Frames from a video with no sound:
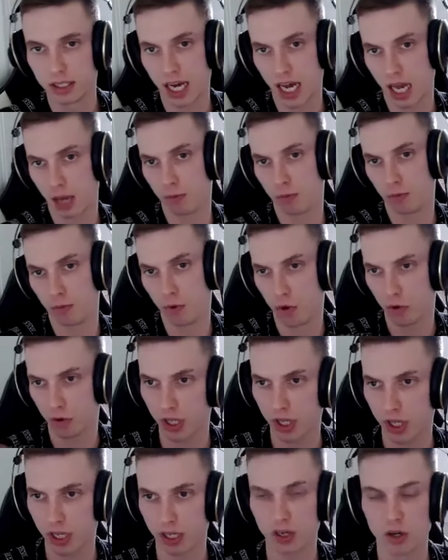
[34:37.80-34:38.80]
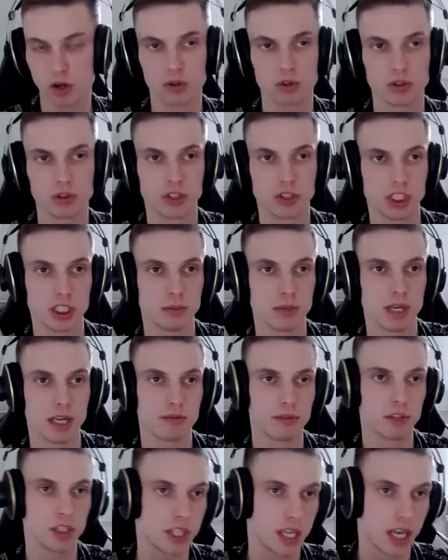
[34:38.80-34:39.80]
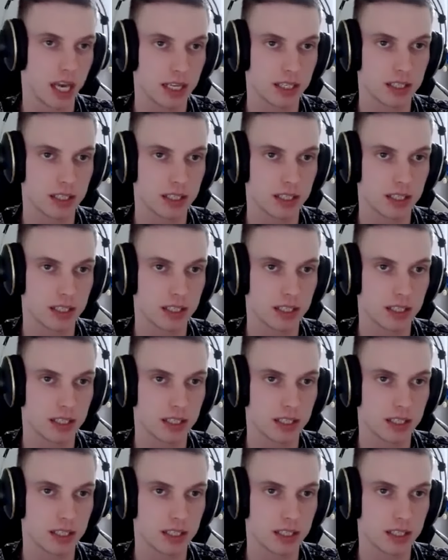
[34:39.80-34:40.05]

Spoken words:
I'm working on gym every day.